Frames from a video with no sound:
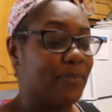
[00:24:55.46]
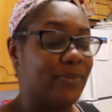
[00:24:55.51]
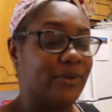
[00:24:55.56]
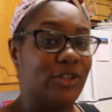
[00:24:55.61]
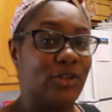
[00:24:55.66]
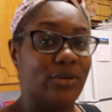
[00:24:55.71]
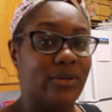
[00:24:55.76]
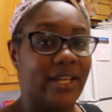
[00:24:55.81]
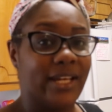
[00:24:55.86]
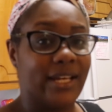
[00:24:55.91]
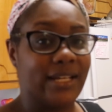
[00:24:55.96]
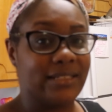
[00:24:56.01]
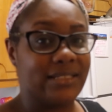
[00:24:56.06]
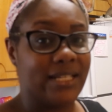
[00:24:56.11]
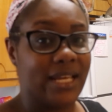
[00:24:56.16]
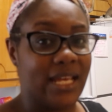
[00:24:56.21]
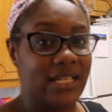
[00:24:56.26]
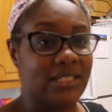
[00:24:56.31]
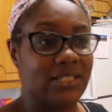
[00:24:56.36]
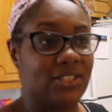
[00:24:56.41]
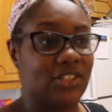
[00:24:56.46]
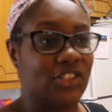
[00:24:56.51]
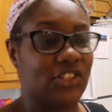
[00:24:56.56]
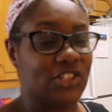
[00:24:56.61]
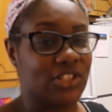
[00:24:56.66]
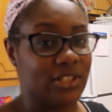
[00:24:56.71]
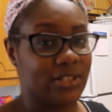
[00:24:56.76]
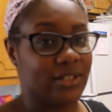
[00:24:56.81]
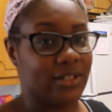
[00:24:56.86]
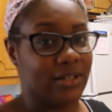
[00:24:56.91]
you can't taste the
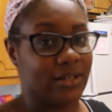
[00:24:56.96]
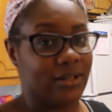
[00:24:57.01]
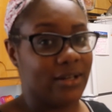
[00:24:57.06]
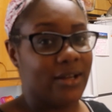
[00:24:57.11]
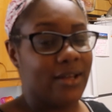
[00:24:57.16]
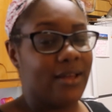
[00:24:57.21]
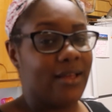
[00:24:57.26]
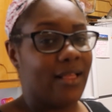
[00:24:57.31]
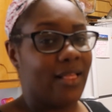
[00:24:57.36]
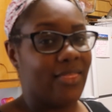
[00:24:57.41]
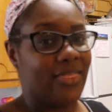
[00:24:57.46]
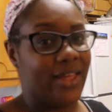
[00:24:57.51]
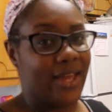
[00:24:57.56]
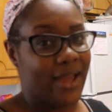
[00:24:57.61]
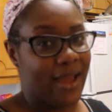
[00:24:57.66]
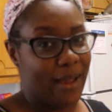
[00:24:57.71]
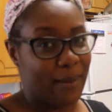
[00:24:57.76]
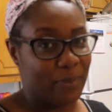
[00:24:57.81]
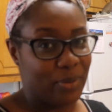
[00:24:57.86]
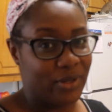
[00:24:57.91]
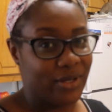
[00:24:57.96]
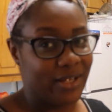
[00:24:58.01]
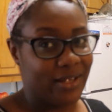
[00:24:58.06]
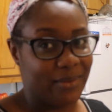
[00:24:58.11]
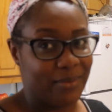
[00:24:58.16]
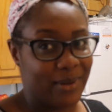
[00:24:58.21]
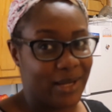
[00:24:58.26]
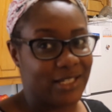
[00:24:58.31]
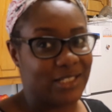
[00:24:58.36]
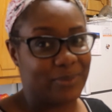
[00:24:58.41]
sugar that I put
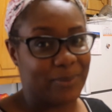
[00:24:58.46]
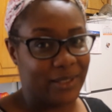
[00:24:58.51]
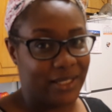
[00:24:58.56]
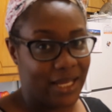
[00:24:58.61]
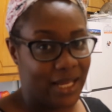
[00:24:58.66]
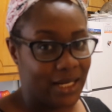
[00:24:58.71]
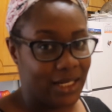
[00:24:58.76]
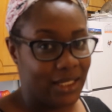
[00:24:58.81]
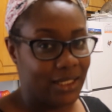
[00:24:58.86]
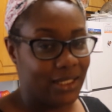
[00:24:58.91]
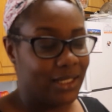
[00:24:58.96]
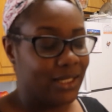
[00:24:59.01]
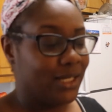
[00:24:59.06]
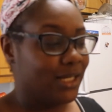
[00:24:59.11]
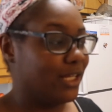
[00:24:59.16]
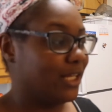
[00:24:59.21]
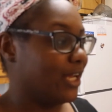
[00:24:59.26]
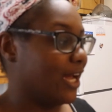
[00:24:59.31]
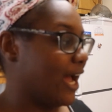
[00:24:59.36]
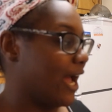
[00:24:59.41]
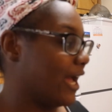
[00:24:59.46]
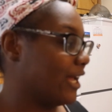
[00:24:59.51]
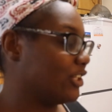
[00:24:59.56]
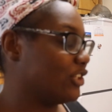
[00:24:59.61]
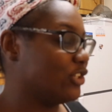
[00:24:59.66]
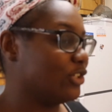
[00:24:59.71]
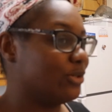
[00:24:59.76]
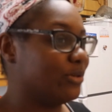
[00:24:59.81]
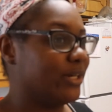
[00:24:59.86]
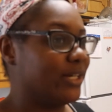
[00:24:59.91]
in my spaghetti. I
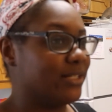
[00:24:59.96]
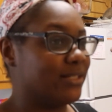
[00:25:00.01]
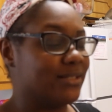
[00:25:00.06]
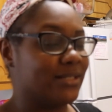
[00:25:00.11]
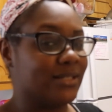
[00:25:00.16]
do it